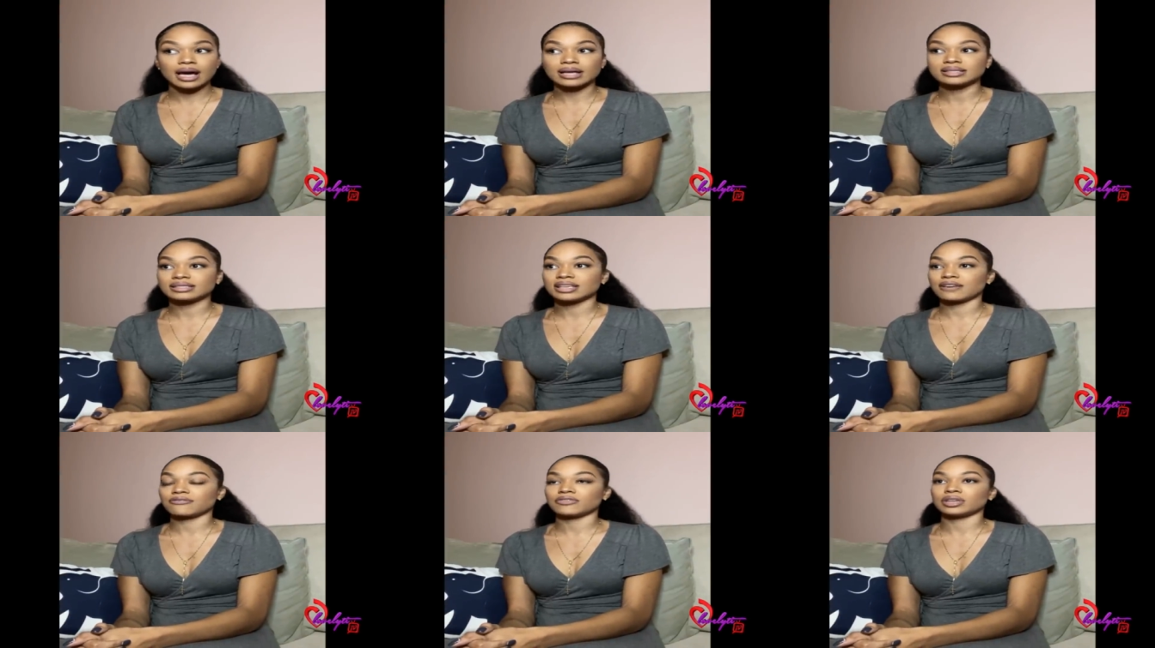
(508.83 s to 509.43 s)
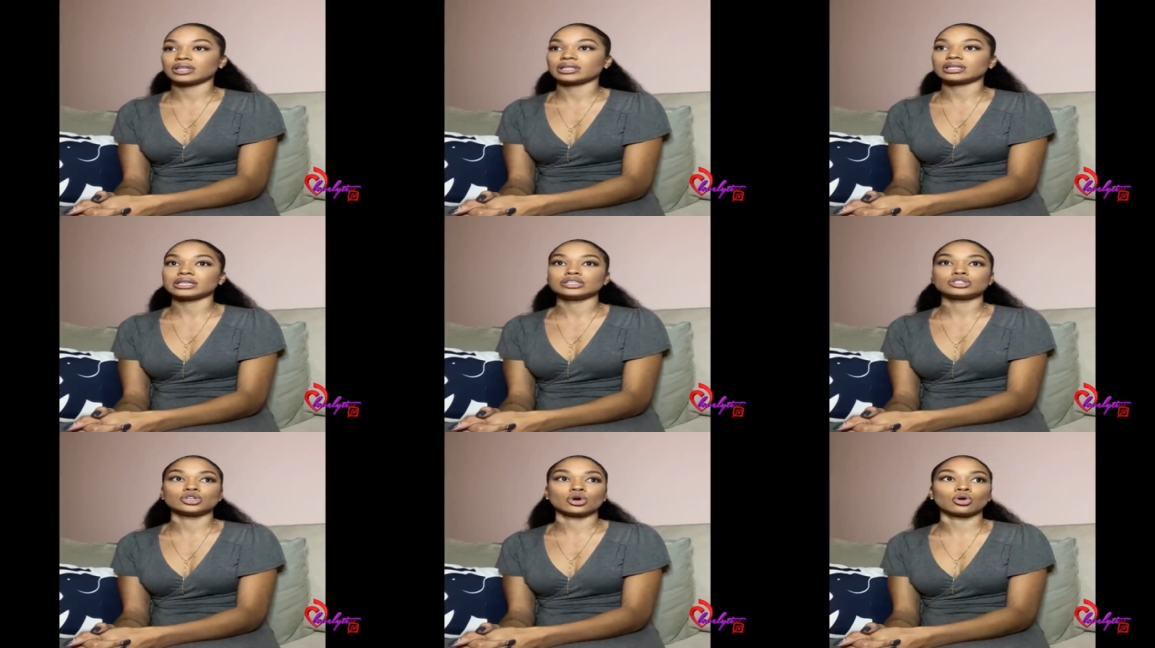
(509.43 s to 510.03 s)
I
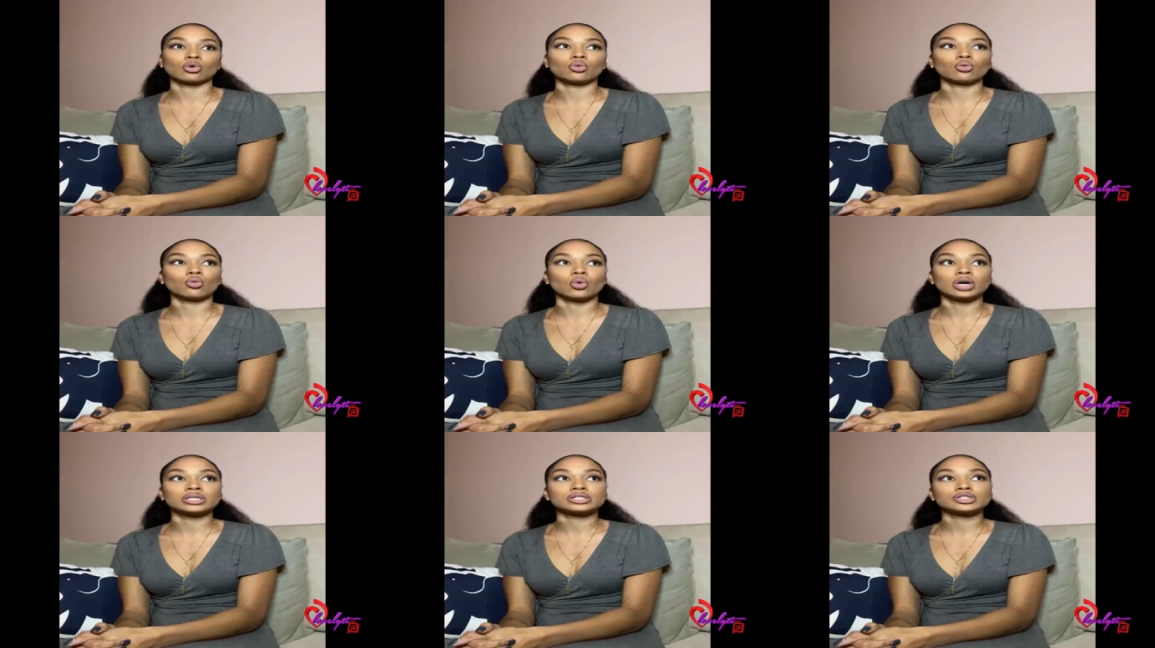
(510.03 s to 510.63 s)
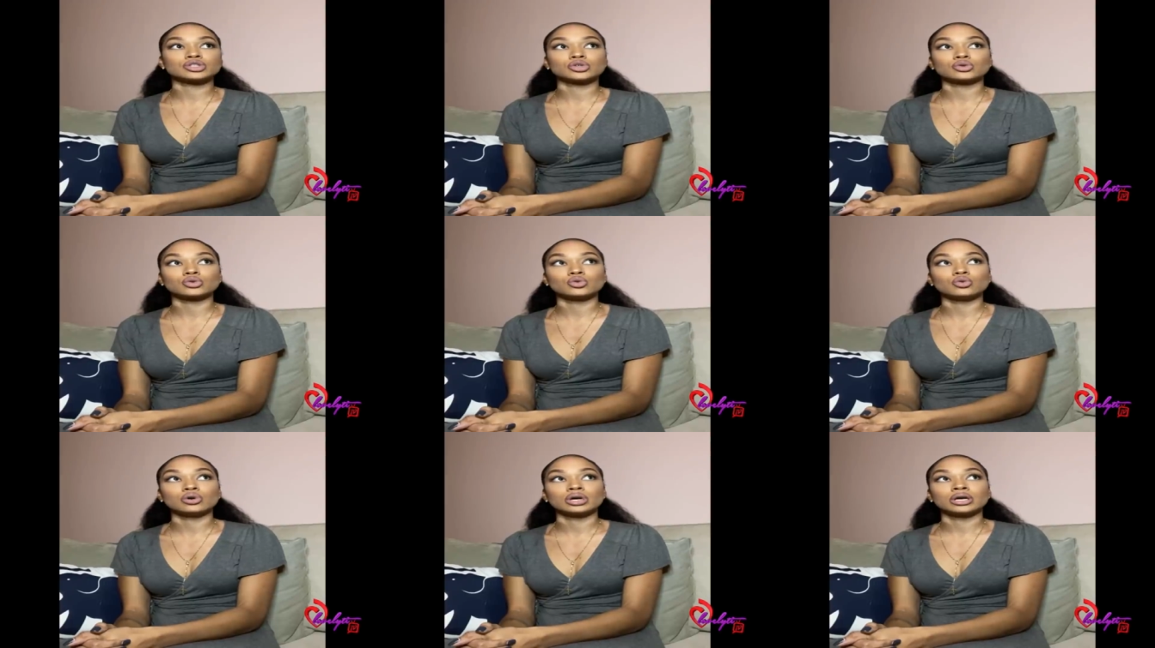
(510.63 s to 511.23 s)
definitely don't want
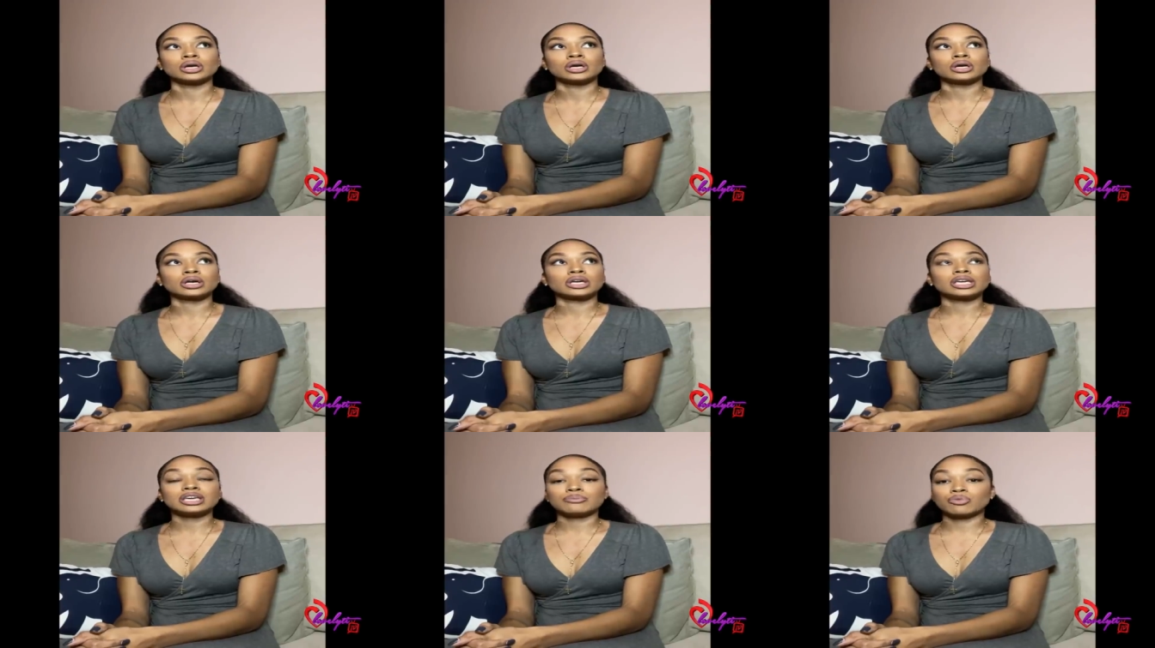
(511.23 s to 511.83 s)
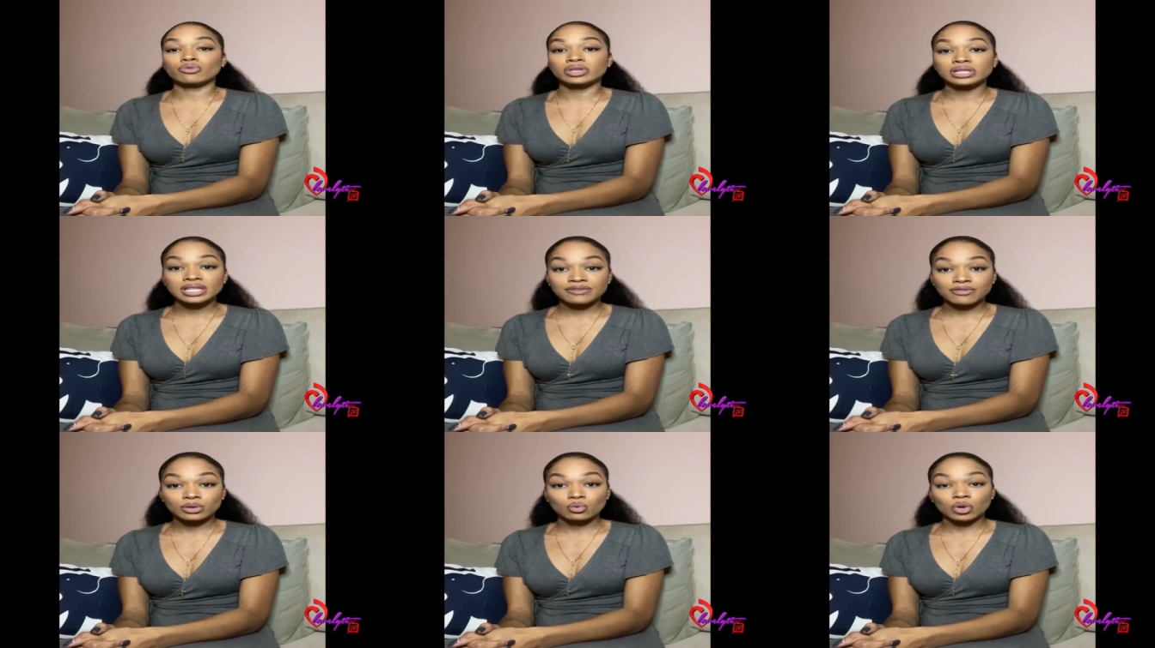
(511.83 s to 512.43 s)
to keep
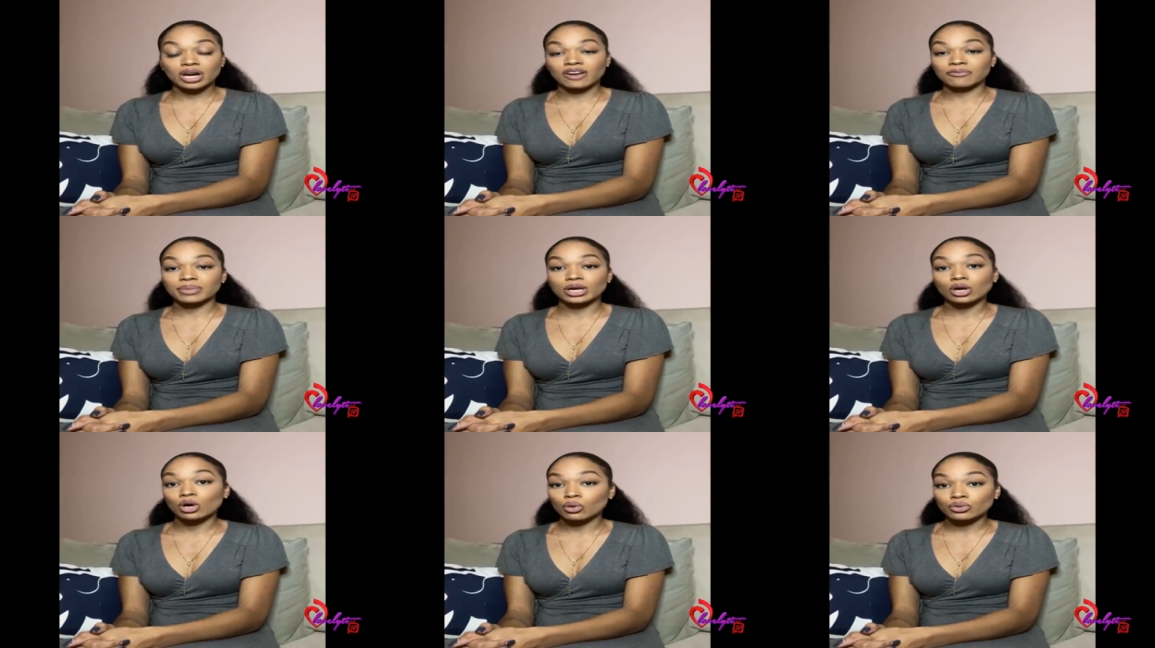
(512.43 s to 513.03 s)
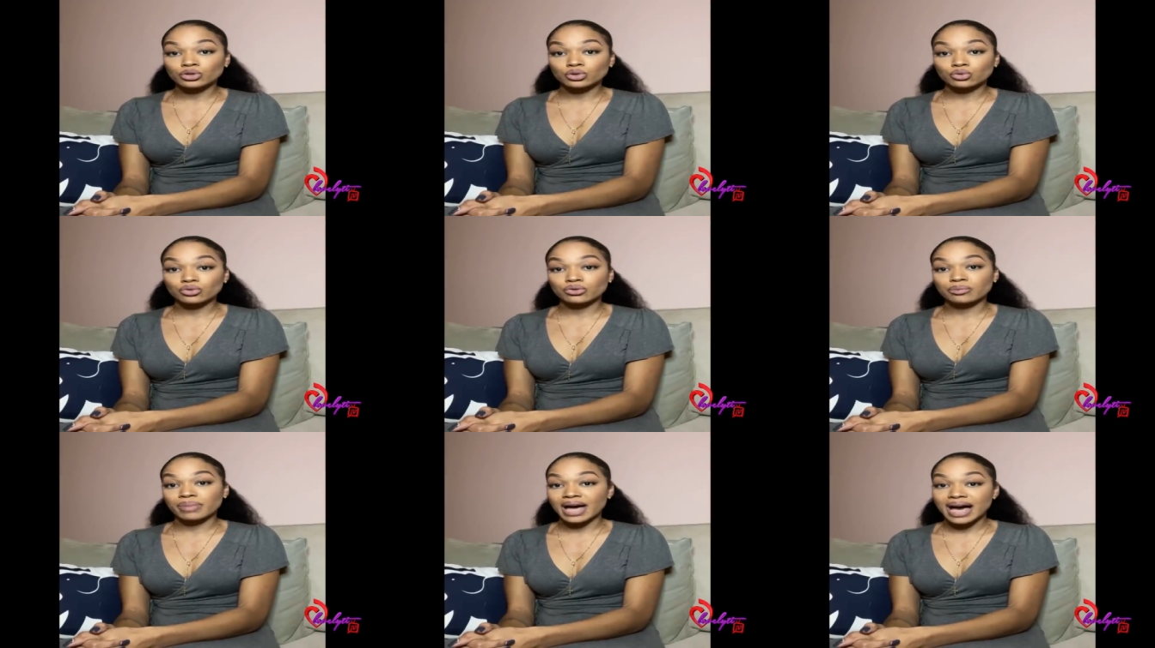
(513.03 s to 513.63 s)
reliving what I've been going
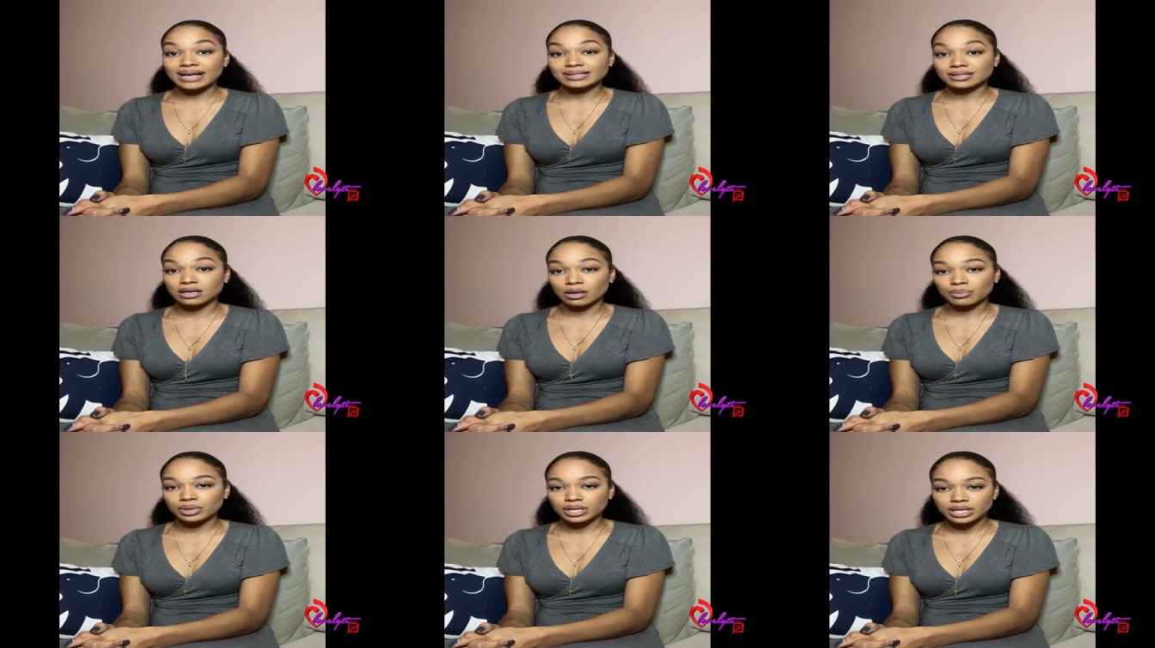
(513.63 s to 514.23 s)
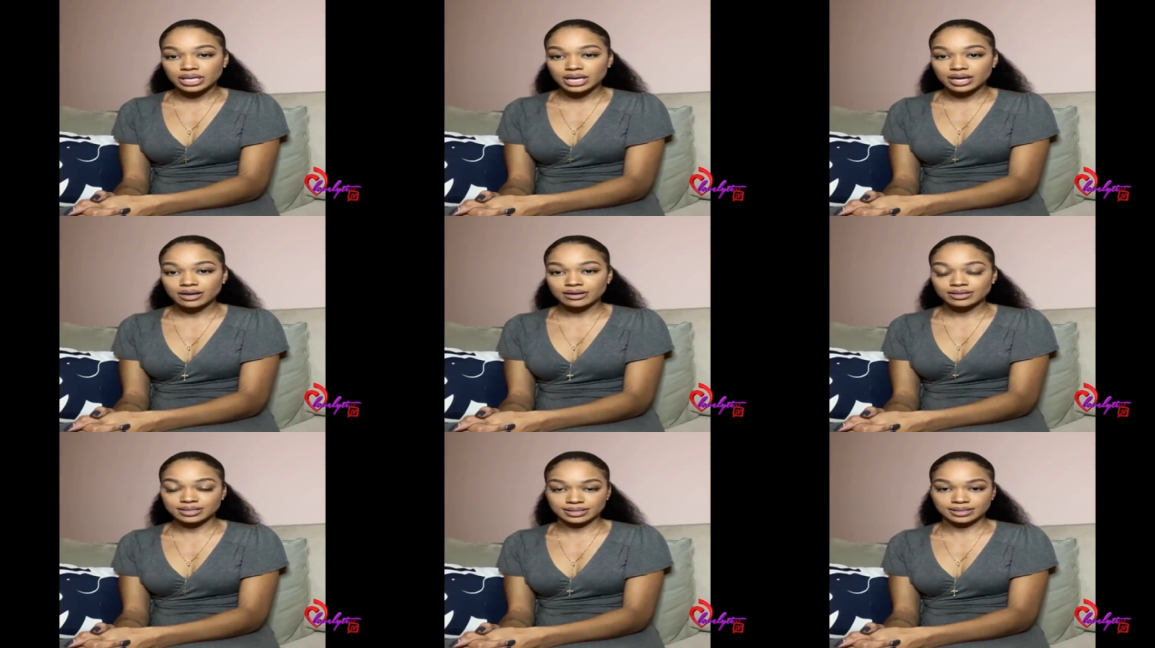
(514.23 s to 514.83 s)
through the past couple of
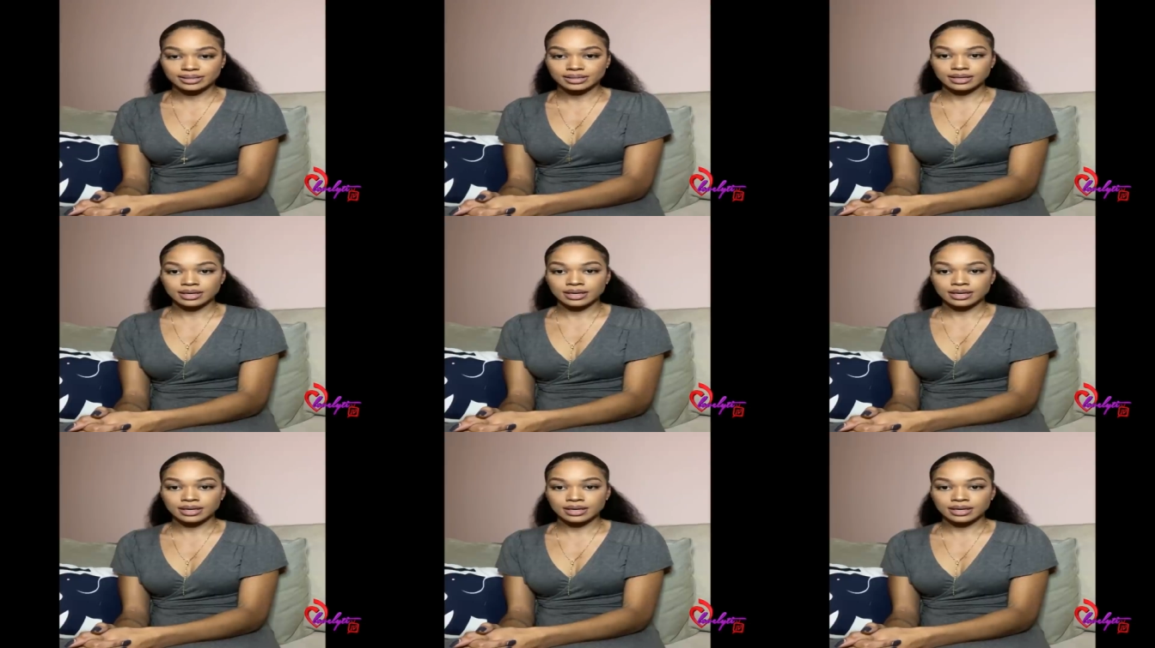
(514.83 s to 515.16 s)
years.